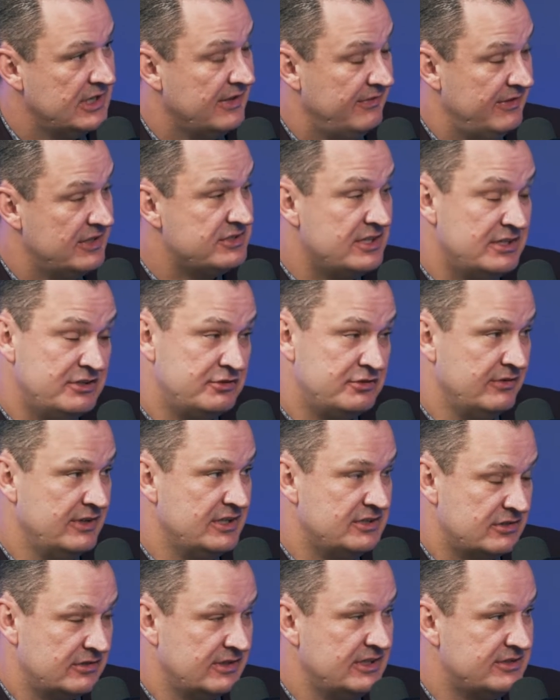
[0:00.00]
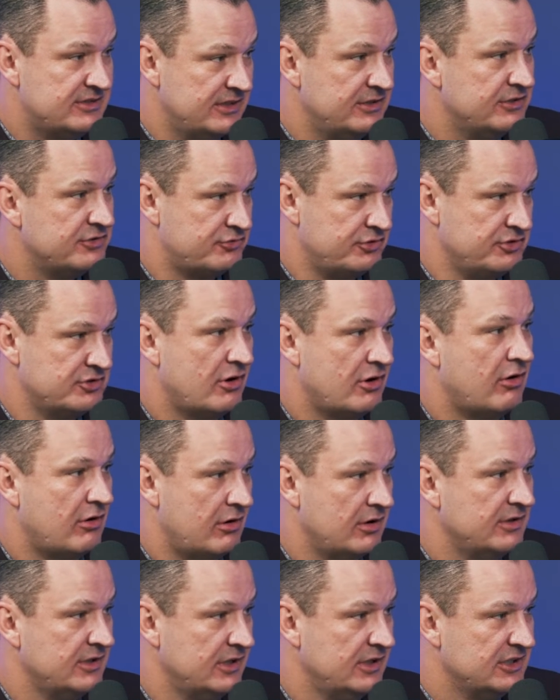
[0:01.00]
This industry's
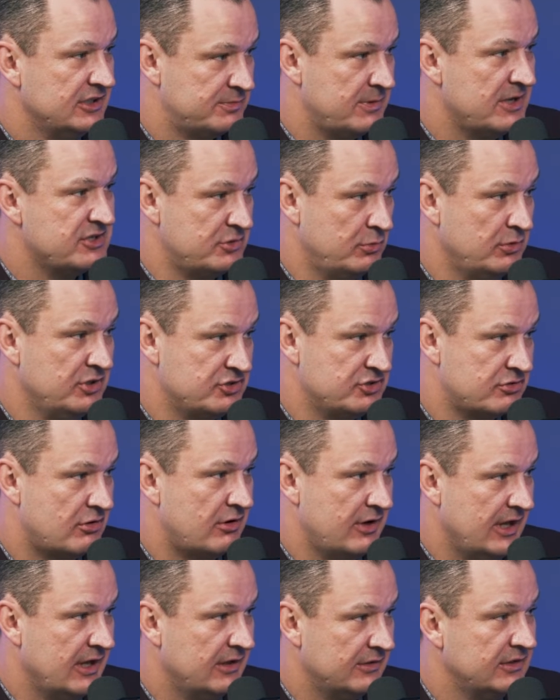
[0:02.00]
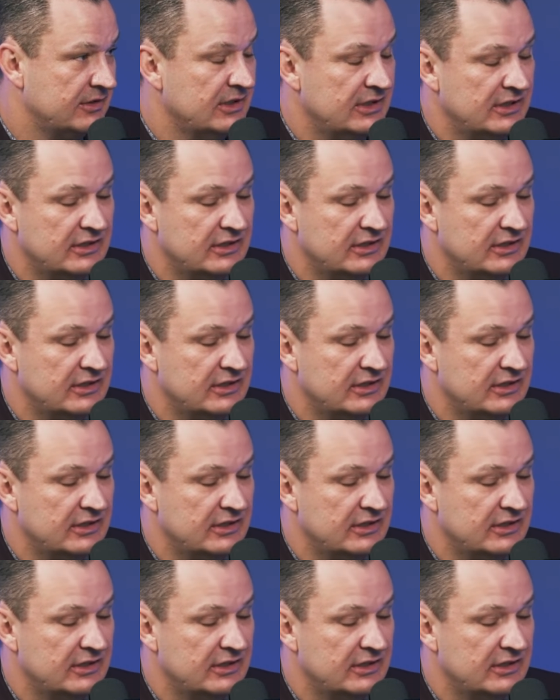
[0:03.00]
hard, especially when you start out,